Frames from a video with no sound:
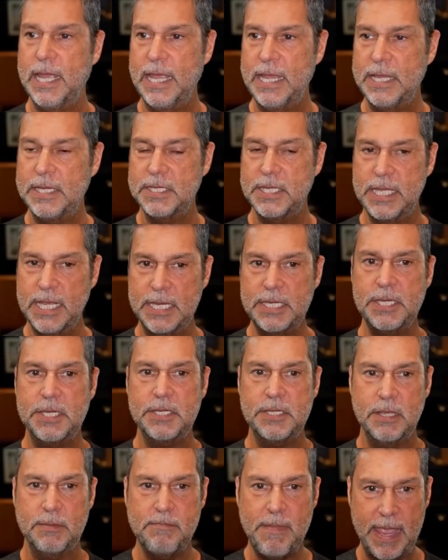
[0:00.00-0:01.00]
Is this
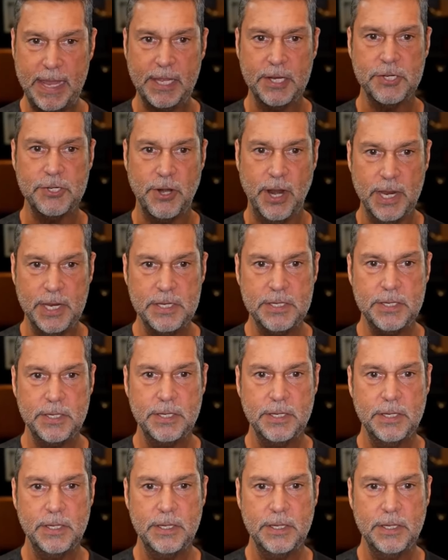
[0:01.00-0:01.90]
is the mega trend,